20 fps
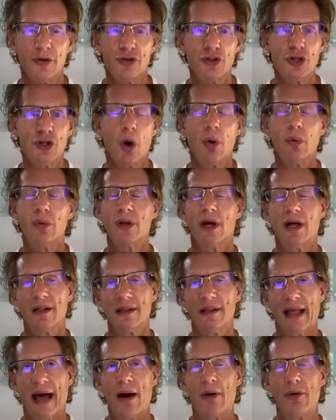don't
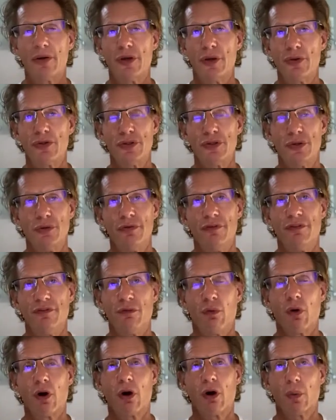allow you to
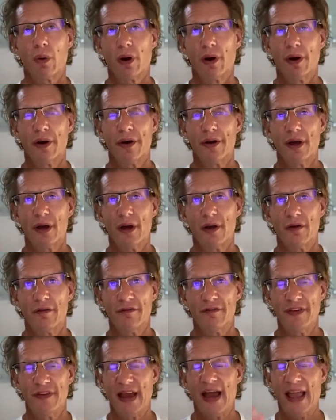forward
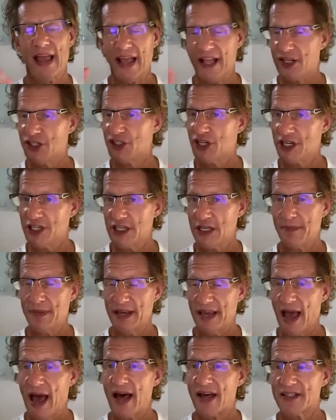via
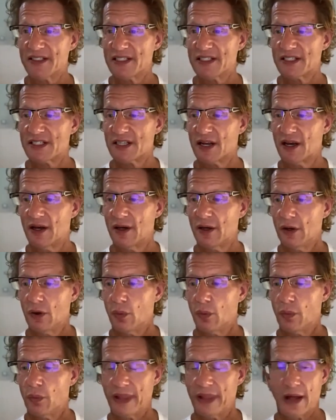HTTPS
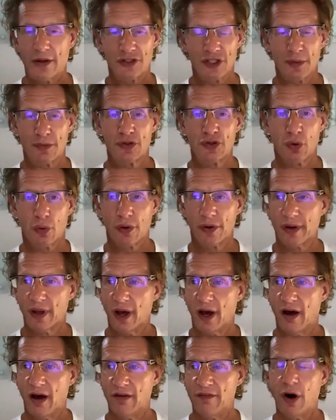without some sort
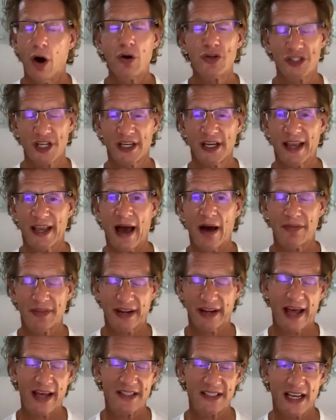of hosting account
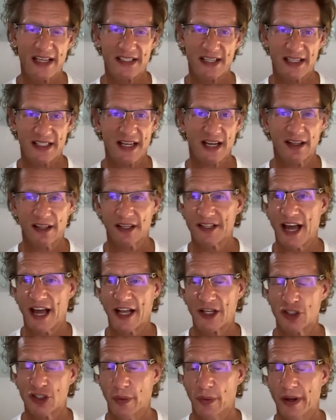that has SSL
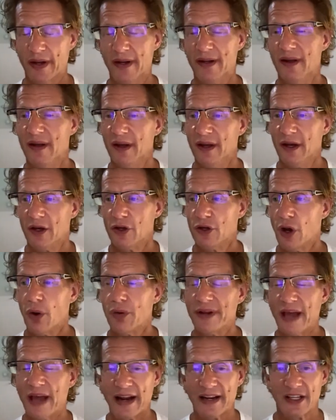attached to it.
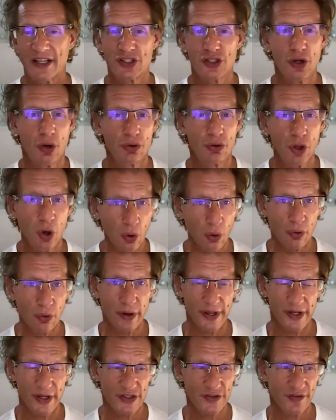GoDaddy is
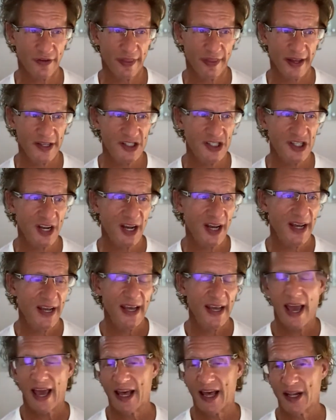notorious for this.
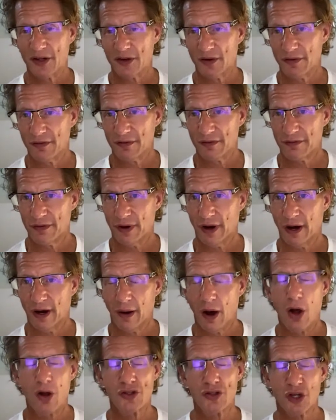And
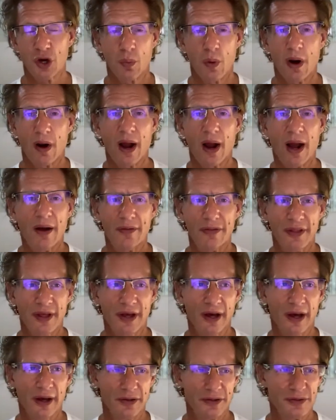also where
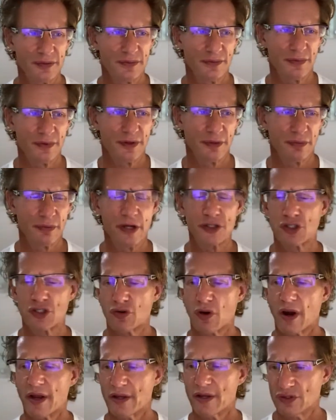the
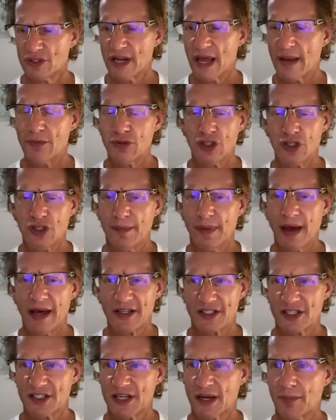registrar I use, Namecheap,
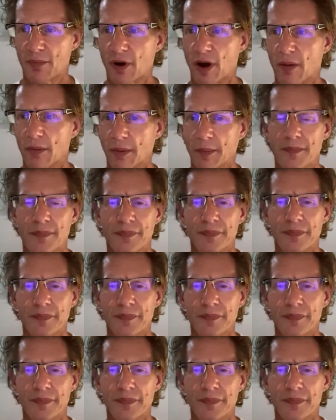has the same problem,